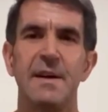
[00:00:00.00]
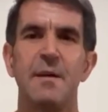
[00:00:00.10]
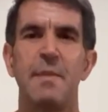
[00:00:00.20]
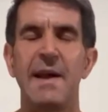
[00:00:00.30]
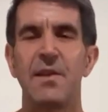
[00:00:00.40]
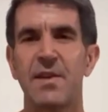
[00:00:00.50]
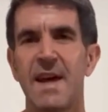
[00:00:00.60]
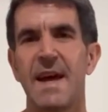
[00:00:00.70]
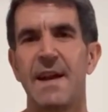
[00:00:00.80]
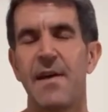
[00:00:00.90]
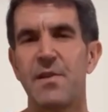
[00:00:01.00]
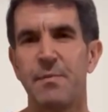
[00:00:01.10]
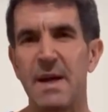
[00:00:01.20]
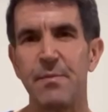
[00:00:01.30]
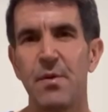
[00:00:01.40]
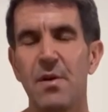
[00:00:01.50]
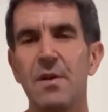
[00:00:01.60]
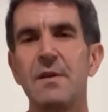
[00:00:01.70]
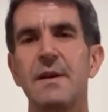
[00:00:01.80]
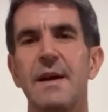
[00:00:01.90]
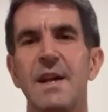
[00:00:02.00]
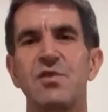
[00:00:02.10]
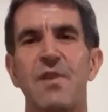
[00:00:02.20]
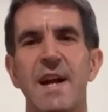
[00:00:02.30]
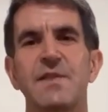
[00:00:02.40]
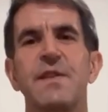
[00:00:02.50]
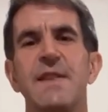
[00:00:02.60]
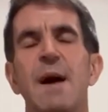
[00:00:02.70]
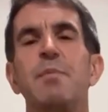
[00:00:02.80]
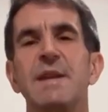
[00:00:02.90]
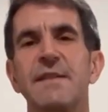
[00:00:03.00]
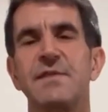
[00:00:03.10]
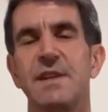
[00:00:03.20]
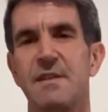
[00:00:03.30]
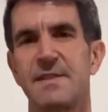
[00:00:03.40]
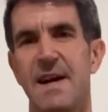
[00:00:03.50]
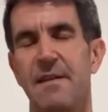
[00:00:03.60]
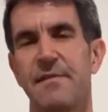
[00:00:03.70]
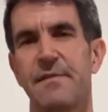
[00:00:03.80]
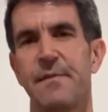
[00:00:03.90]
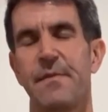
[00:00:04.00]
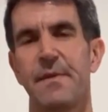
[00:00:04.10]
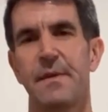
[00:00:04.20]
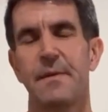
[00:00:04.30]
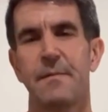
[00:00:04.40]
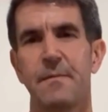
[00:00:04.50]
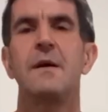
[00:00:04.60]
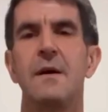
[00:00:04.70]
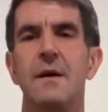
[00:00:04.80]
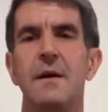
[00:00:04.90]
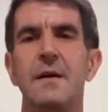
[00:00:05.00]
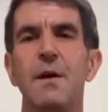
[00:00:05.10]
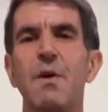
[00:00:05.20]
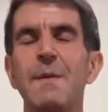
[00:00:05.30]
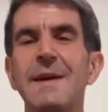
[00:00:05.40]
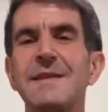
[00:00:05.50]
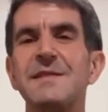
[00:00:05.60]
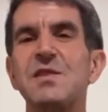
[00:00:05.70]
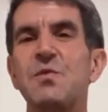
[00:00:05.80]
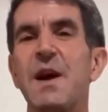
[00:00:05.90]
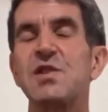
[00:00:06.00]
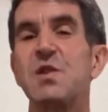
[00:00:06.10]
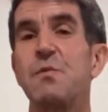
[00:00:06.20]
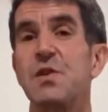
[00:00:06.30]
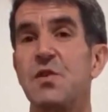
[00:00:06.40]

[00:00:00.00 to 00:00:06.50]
by looking at other people and transferring that belief to yourself. Now, what about the situation when you